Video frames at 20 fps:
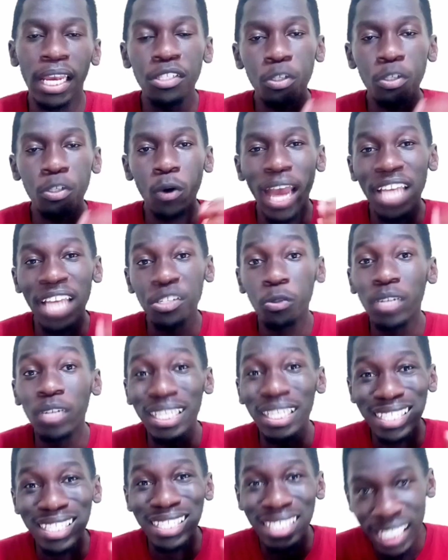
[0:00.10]
And so as you
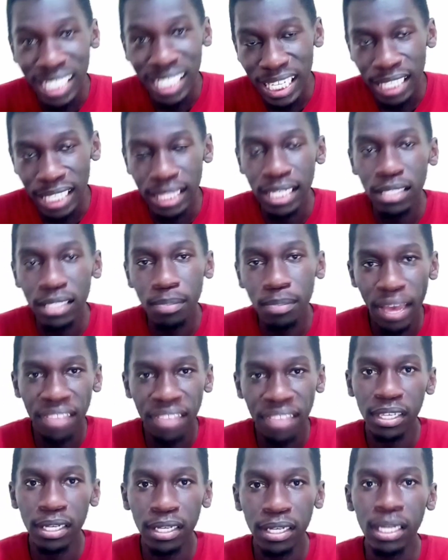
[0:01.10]
can see, this
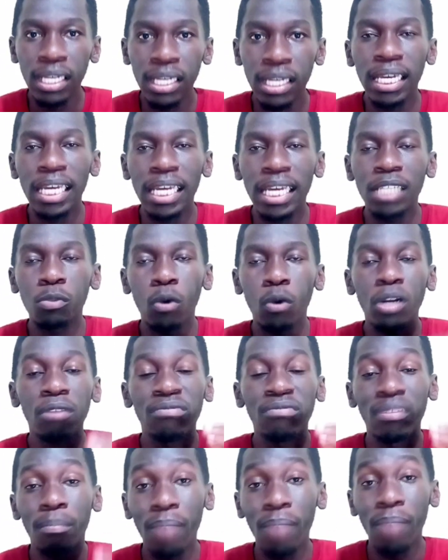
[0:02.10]
method is one
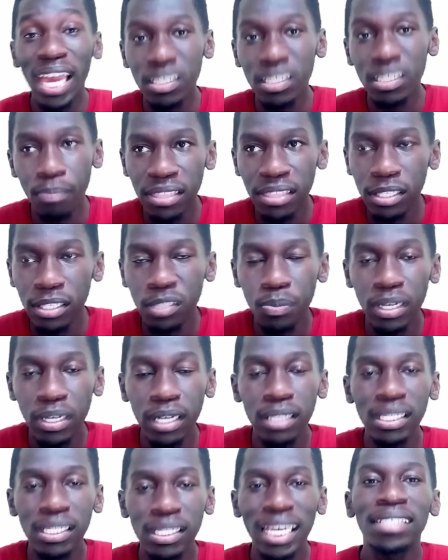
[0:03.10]
of the best methods
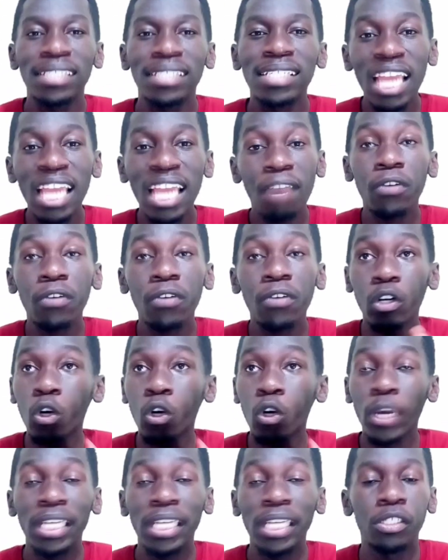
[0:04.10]
because it's never
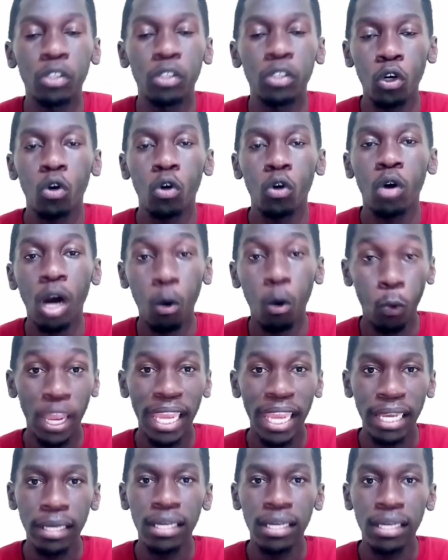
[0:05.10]
going to go
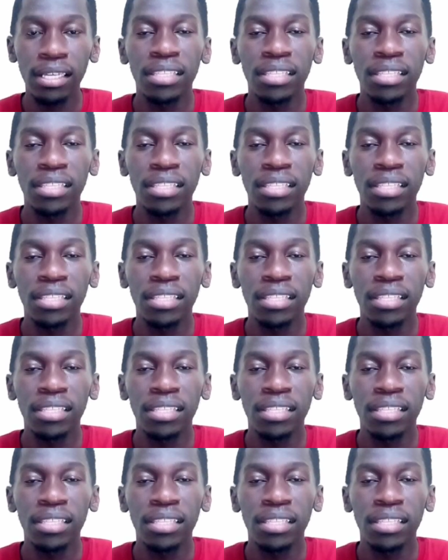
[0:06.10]
away.